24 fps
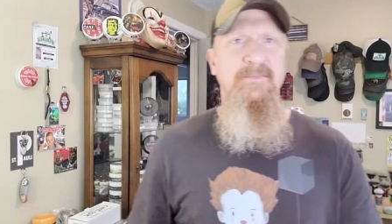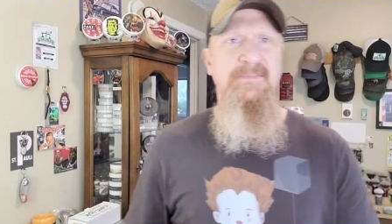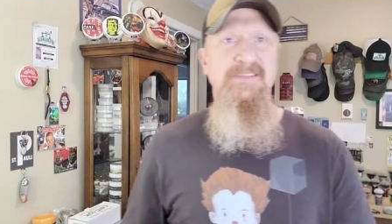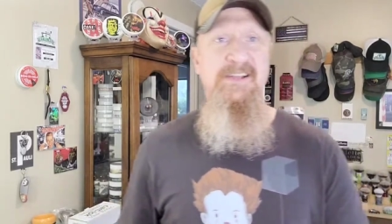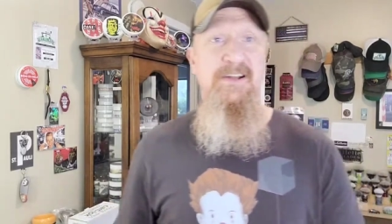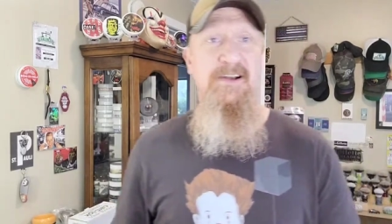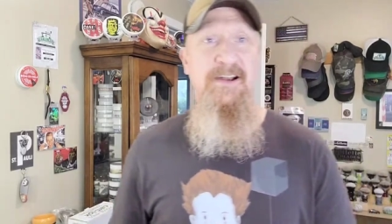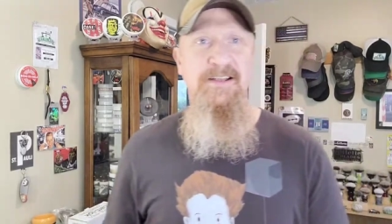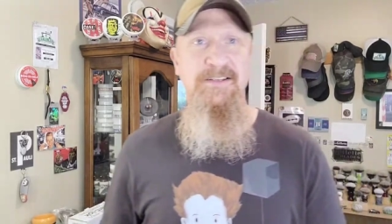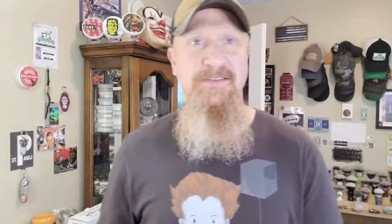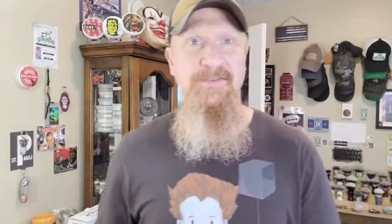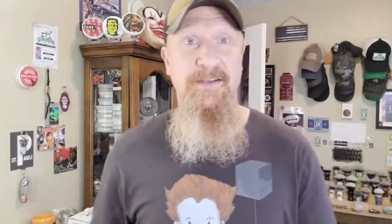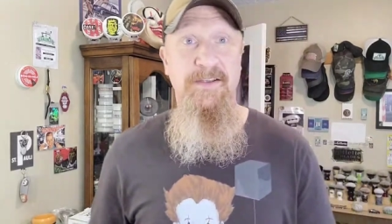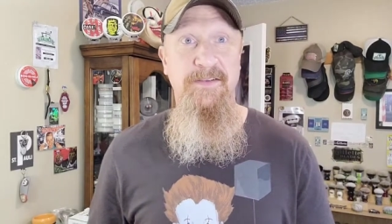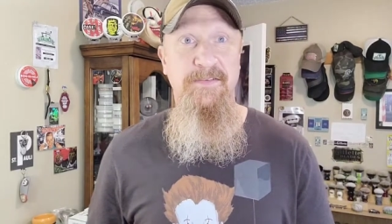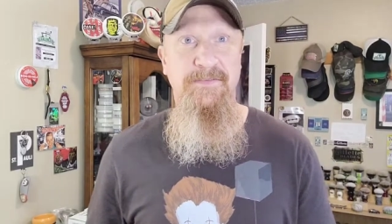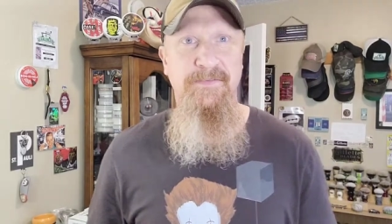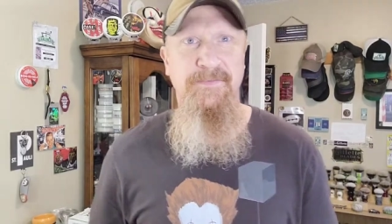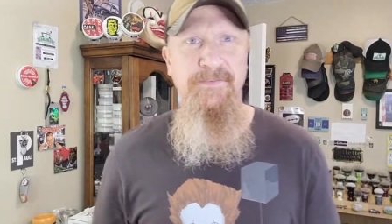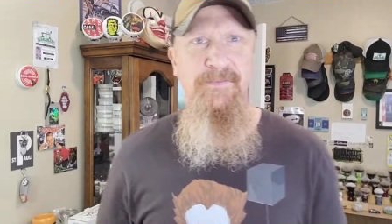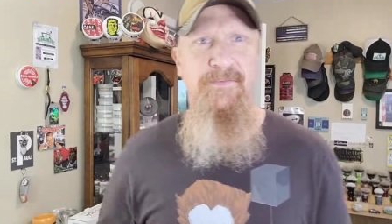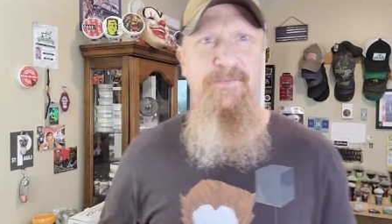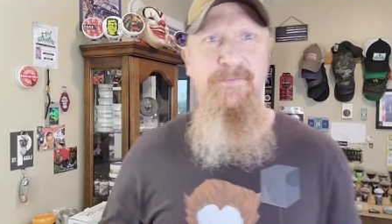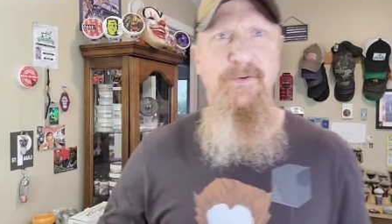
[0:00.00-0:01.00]
Sorry, House 5.
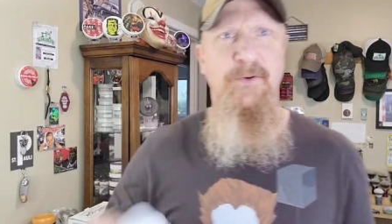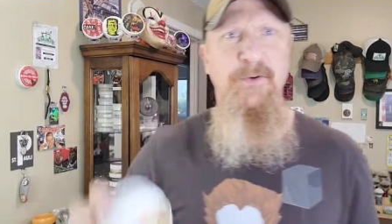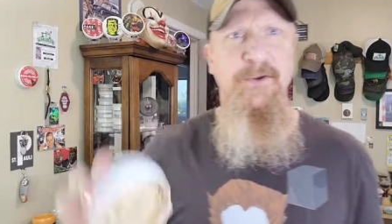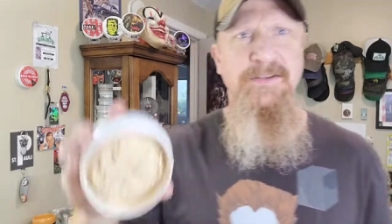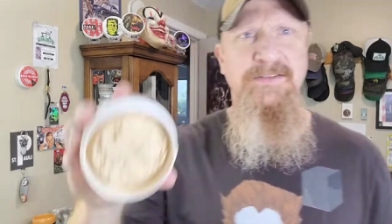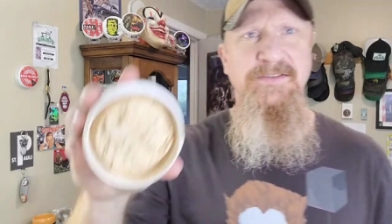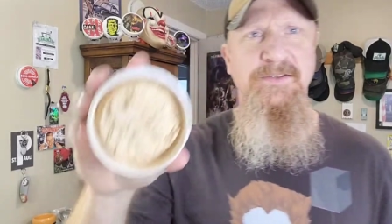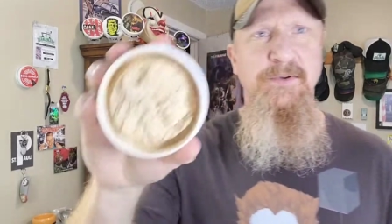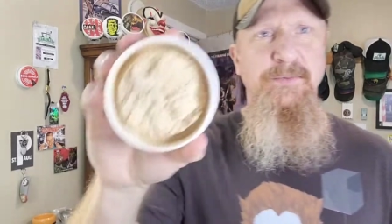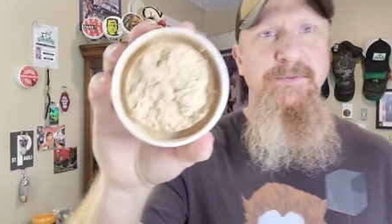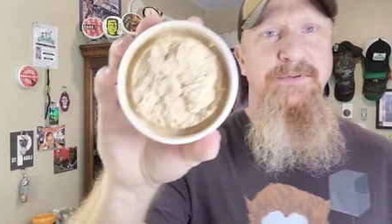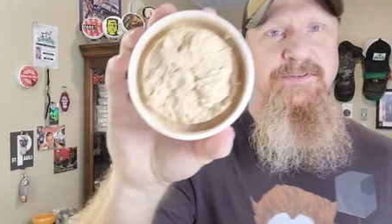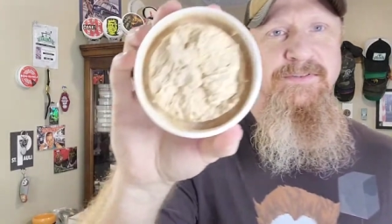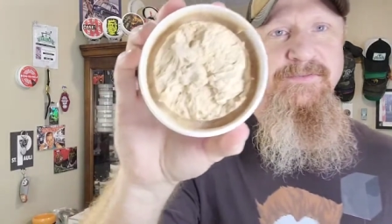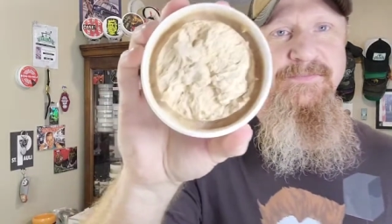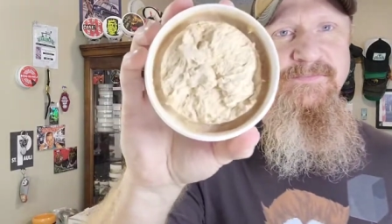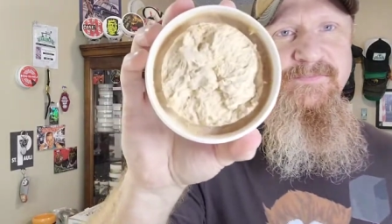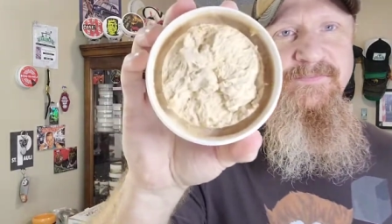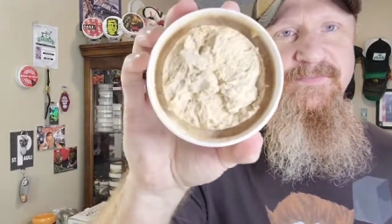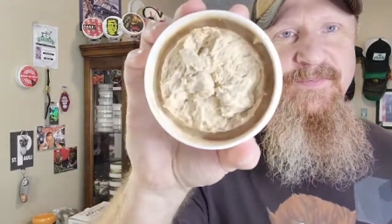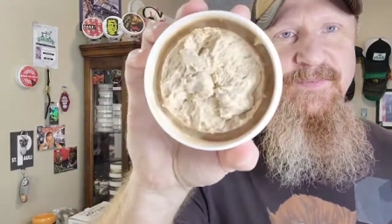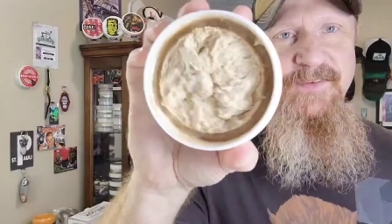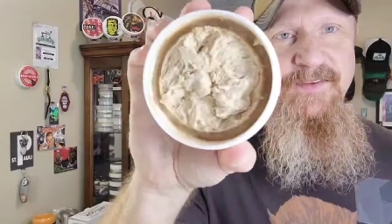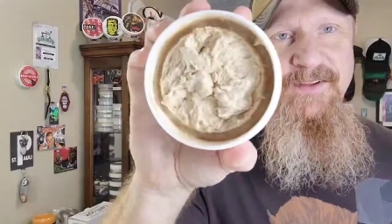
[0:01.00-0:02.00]
Focus Tobin.
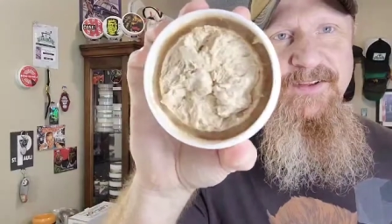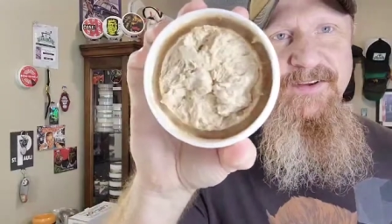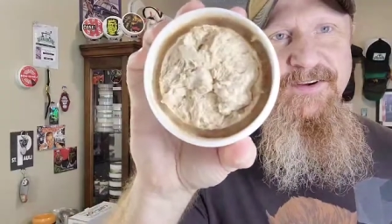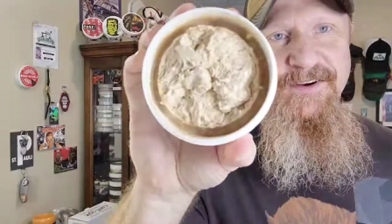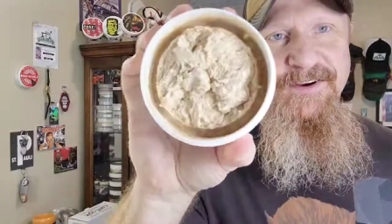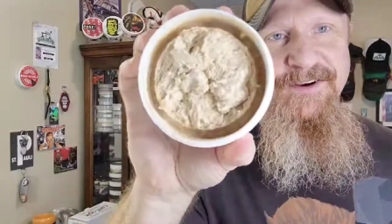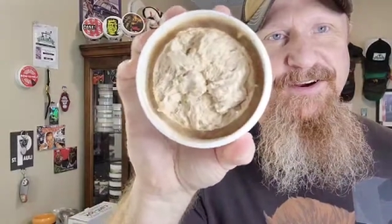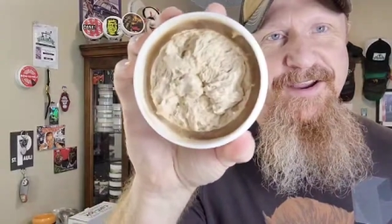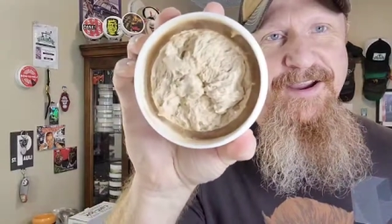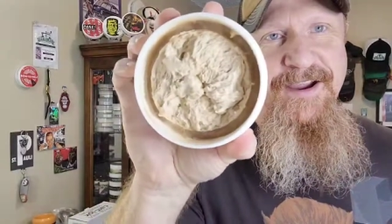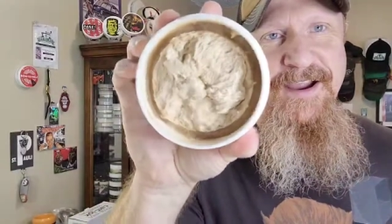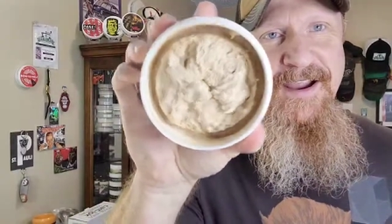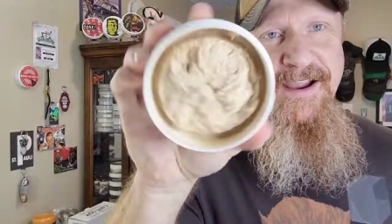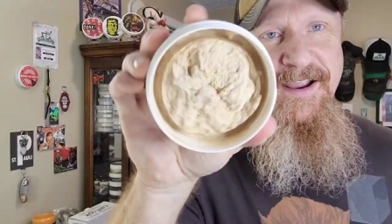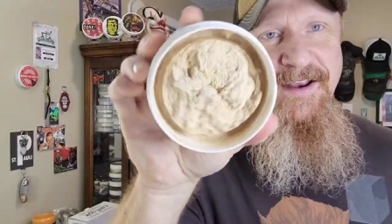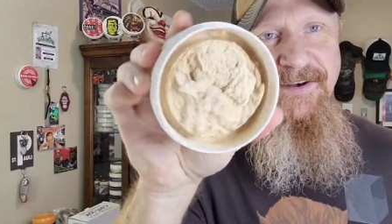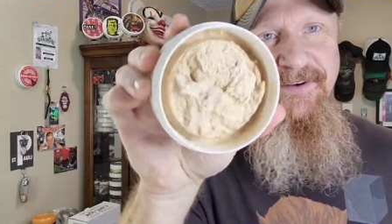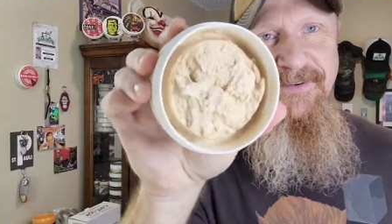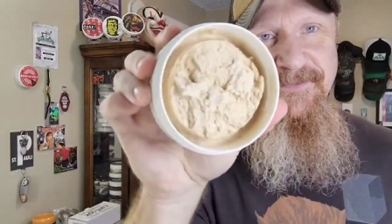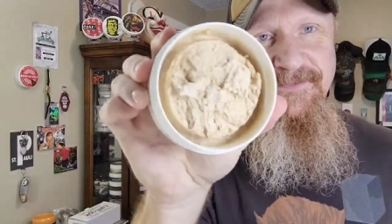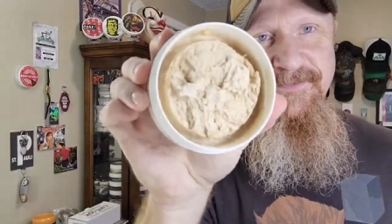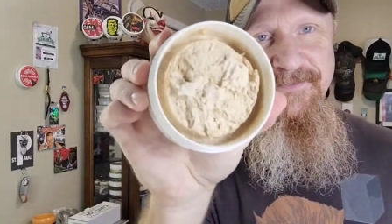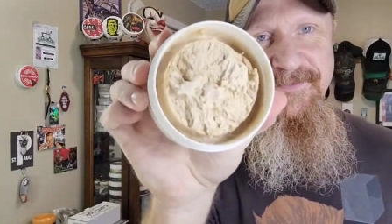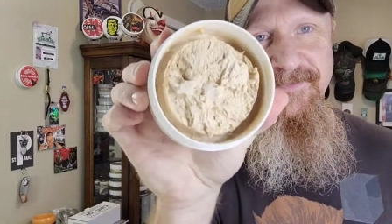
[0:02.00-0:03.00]
Look at that!